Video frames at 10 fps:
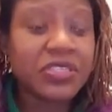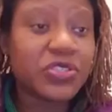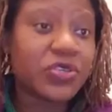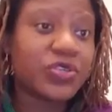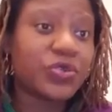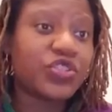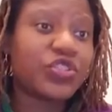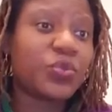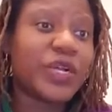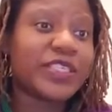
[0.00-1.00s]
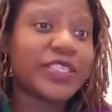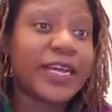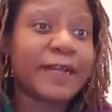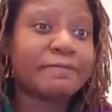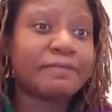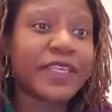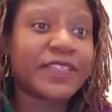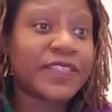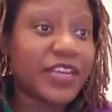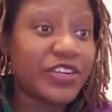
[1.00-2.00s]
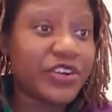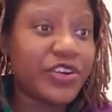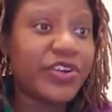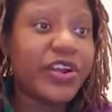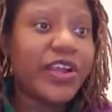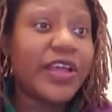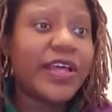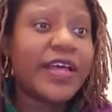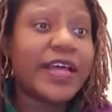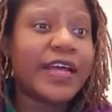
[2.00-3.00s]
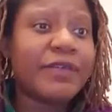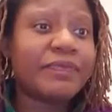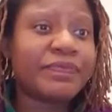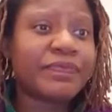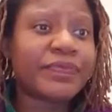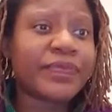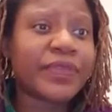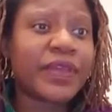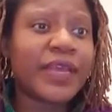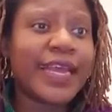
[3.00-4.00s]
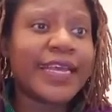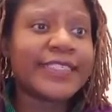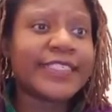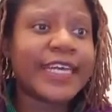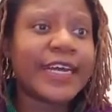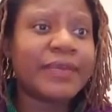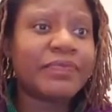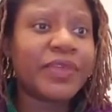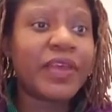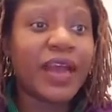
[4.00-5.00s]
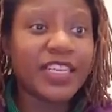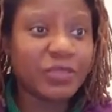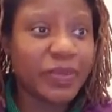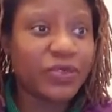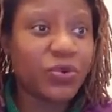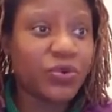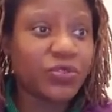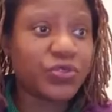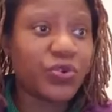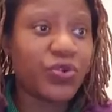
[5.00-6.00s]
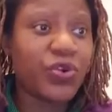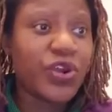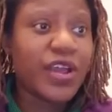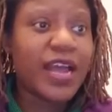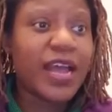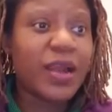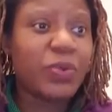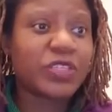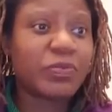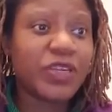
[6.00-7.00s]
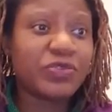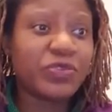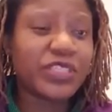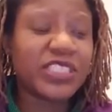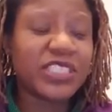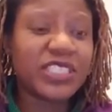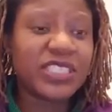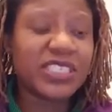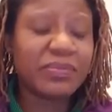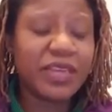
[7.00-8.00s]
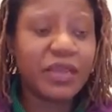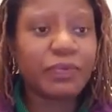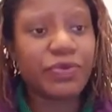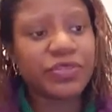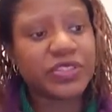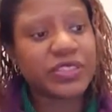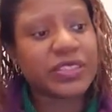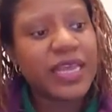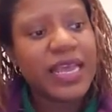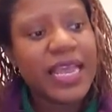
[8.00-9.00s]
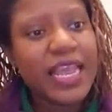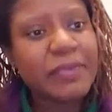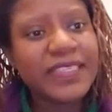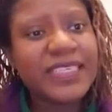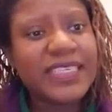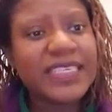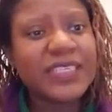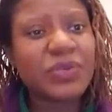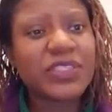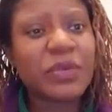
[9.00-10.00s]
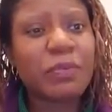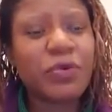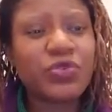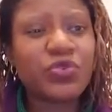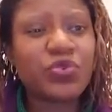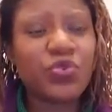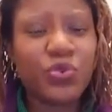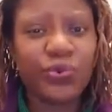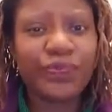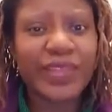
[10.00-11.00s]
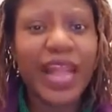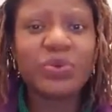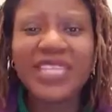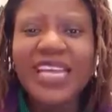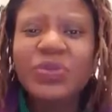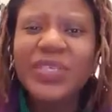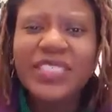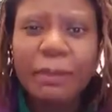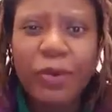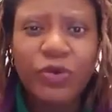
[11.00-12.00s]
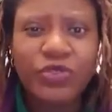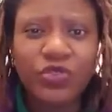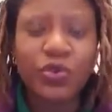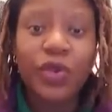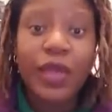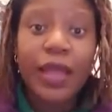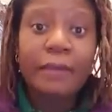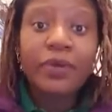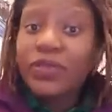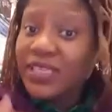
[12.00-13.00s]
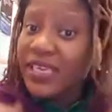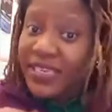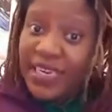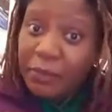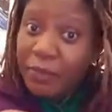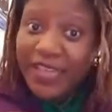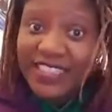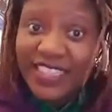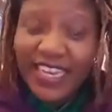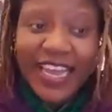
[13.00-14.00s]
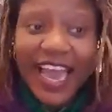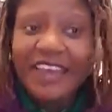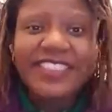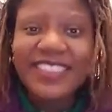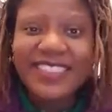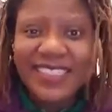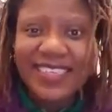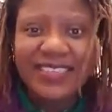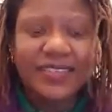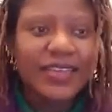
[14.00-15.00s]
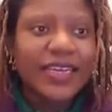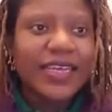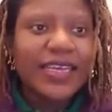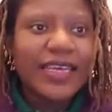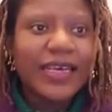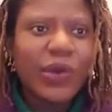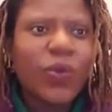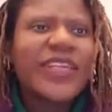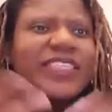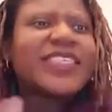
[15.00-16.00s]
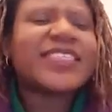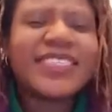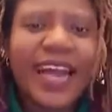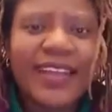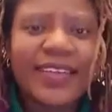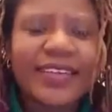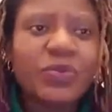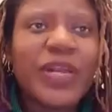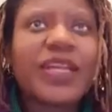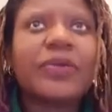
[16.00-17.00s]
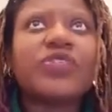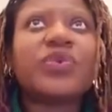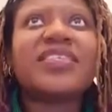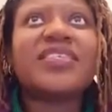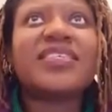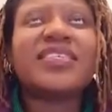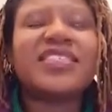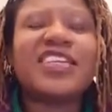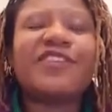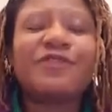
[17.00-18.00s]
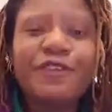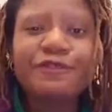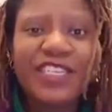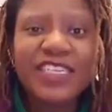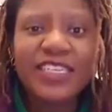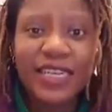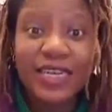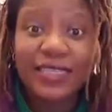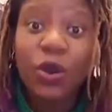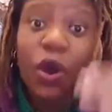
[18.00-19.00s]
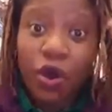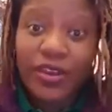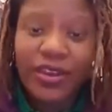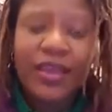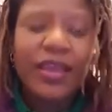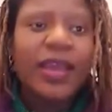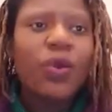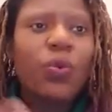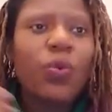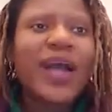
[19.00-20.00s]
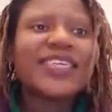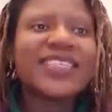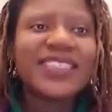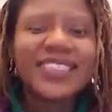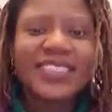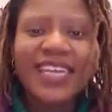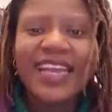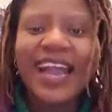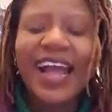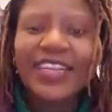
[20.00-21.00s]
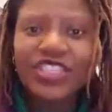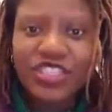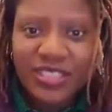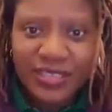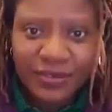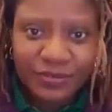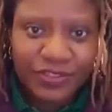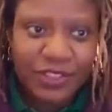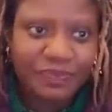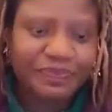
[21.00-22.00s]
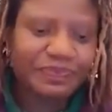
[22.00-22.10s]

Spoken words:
Clinton, she was a senator, and her husband also was part of that decision-making process. And basically, it was supposed to, I would say it was supposed to, because Inini personally, I haven't seen what it has done. We are now in 2016, 15 years on. What has ZIDERA achieved?